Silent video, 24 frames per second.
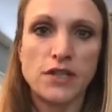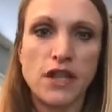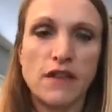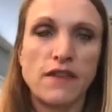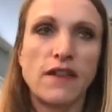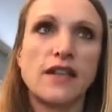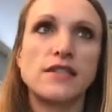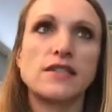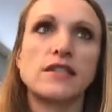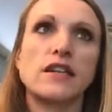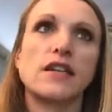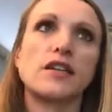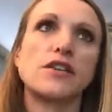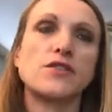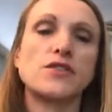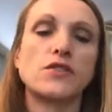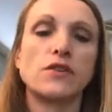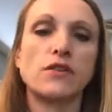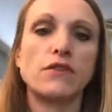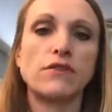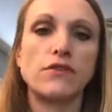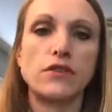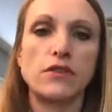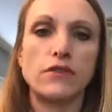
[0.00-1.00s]
And that's going to
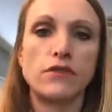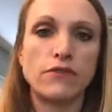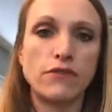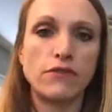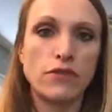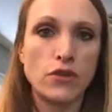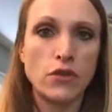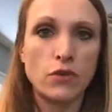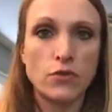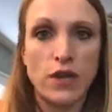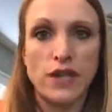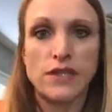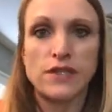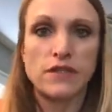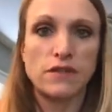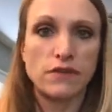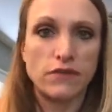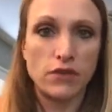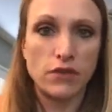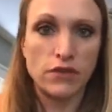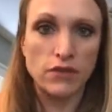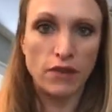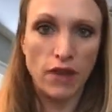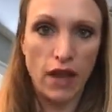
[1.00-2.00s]
serve you for the rest of
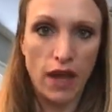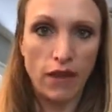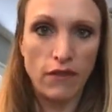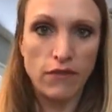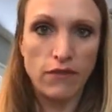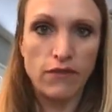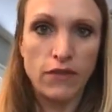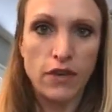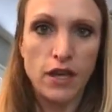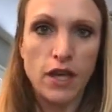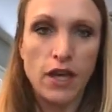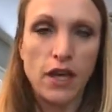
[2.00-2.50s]
your life.